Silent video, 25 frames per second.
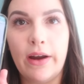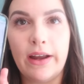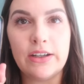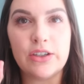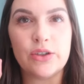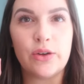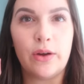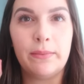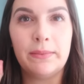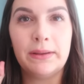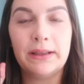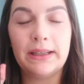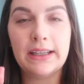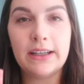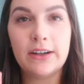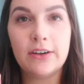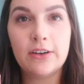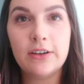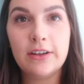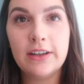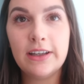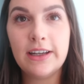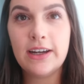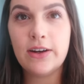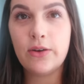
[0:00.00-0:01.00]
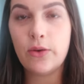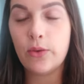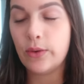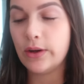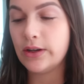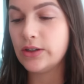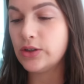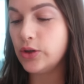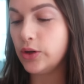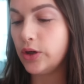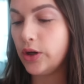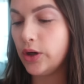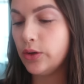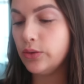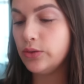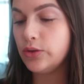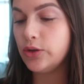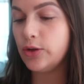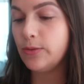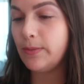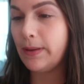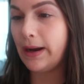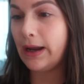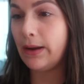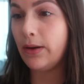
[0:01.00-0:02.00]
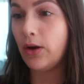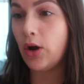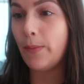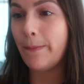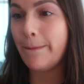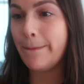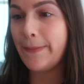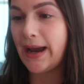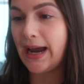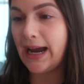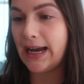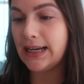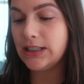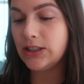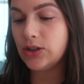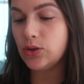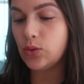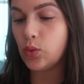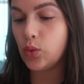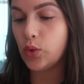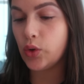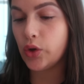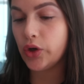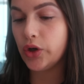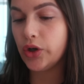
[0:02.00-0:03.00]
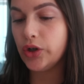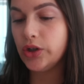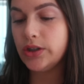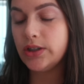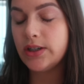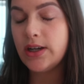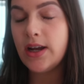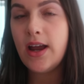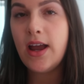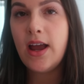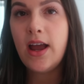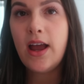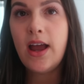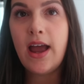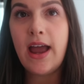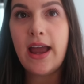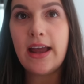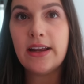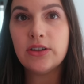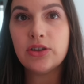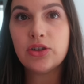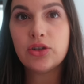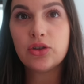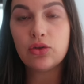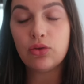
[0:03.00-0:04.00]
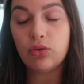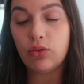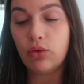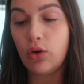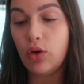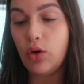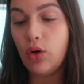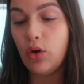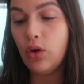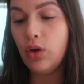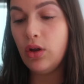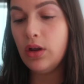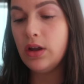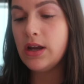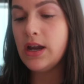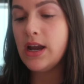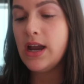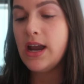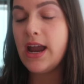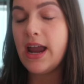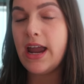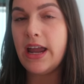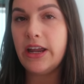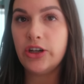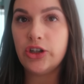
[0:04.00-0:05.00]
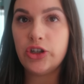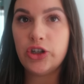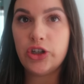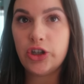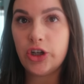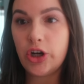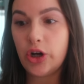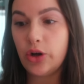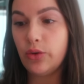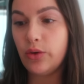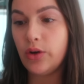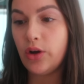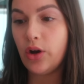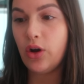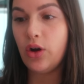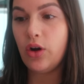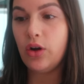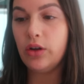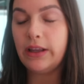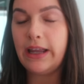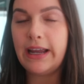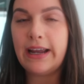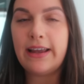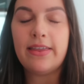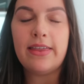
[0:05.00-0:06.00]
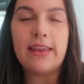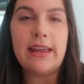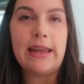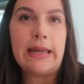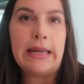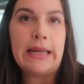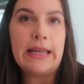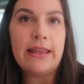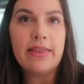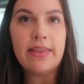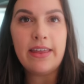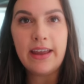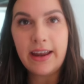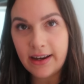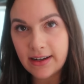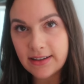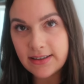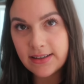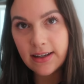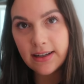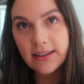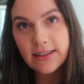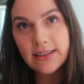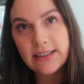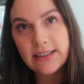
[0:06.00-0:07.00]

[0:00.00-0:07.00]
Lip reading: Okay, so I'm literally going to go to my past orders and scroll and show y'all like the things that